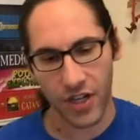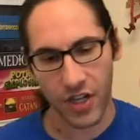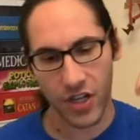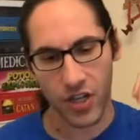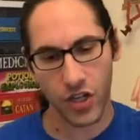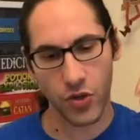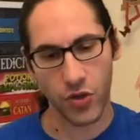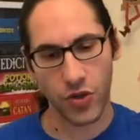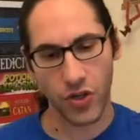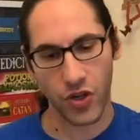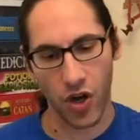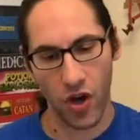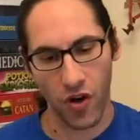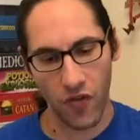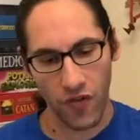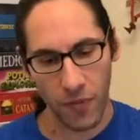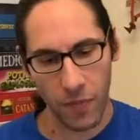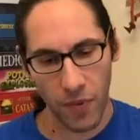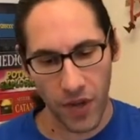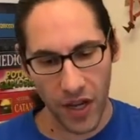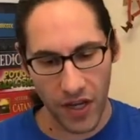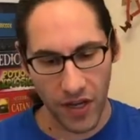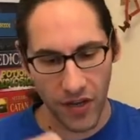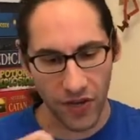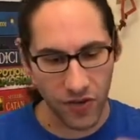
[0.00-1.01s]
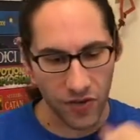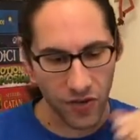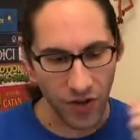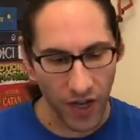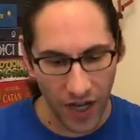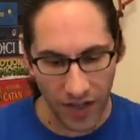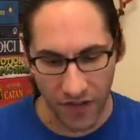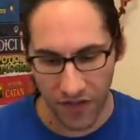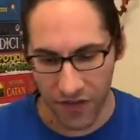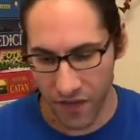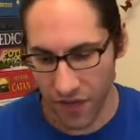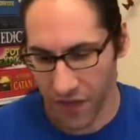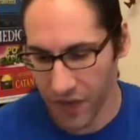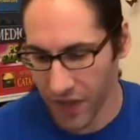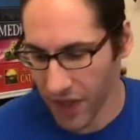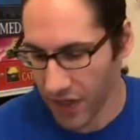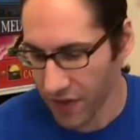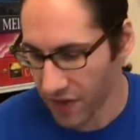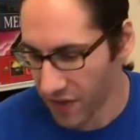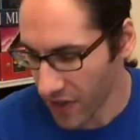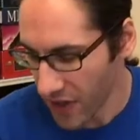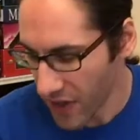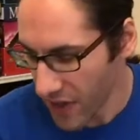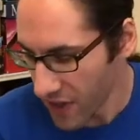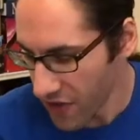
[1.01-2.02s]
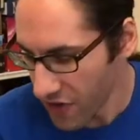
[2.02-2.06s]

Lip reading: You can overpay to do lots of things.